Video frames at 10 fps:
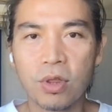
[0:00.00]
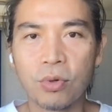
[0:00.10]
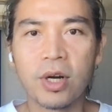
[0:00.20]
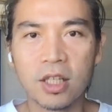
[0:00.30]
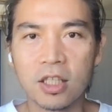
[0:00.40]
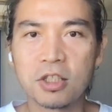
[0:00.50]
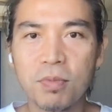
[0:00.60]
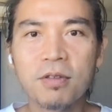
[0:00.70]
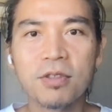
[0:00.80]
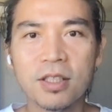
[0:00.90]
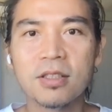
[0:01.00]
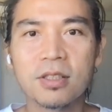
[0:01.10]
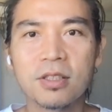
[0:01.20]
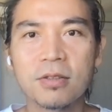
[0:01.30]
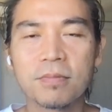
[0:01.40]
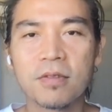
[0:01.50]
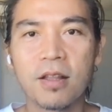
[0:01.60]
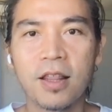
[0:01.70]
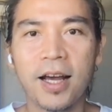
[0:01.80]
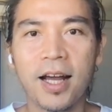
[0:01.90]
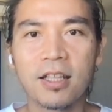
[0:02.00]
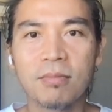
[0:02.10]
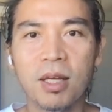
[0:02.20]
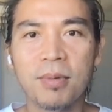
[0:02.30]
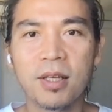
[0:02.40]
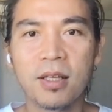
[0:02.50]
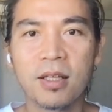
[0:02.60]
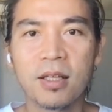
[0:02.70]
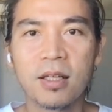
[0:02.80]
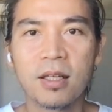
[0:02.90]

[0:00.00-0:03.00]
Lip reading: direct experience that maybe